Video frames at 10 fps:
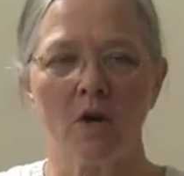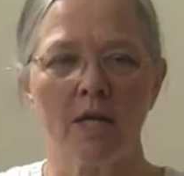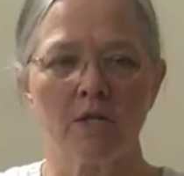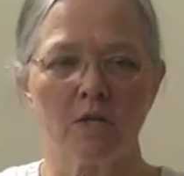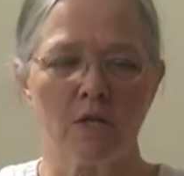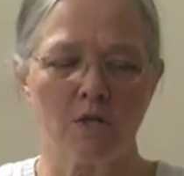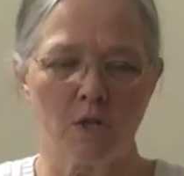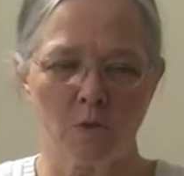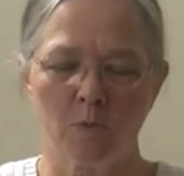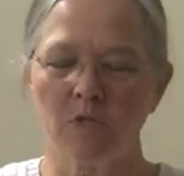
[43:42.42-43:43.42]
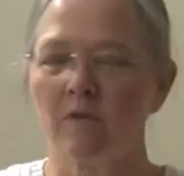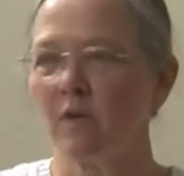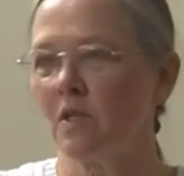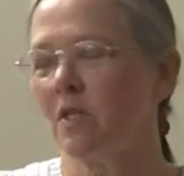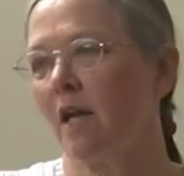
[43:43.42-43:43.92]
art is a
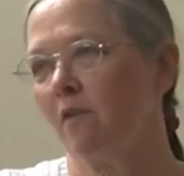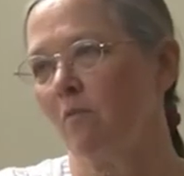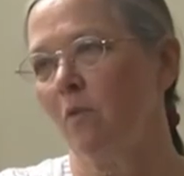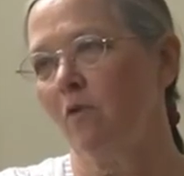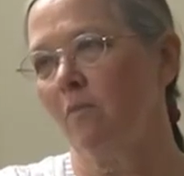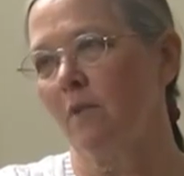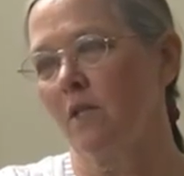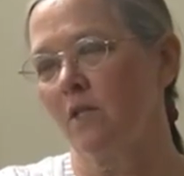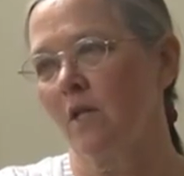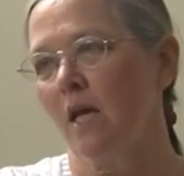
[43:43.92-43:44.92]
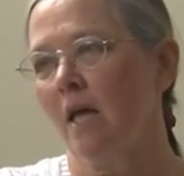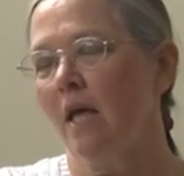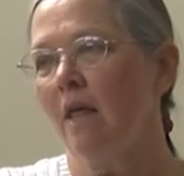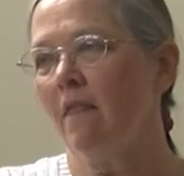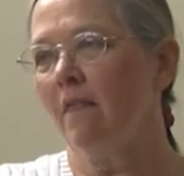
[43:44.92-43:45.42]
specific set of movements
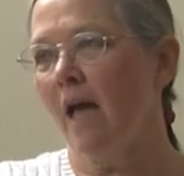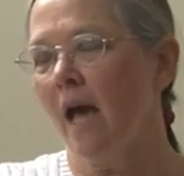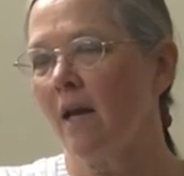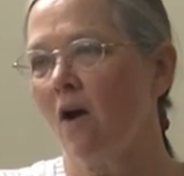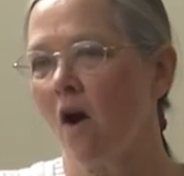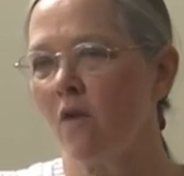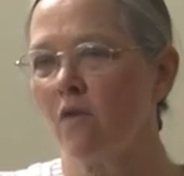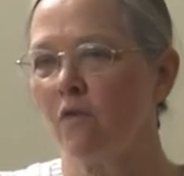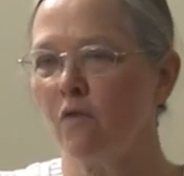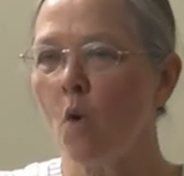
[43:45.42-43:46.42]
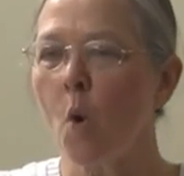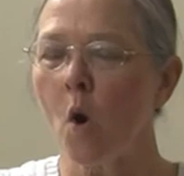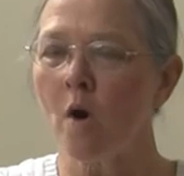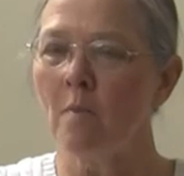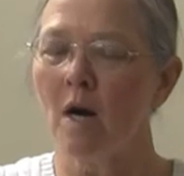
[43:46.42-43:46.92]
that are the
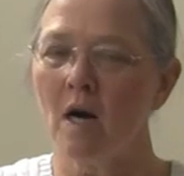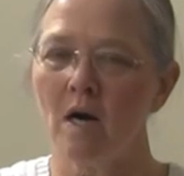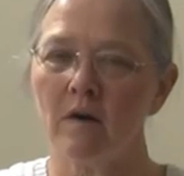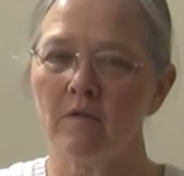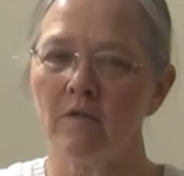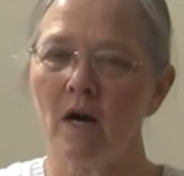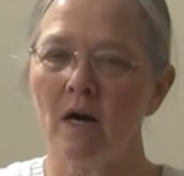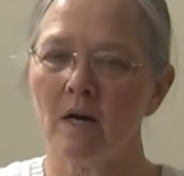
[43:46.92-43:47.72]
form of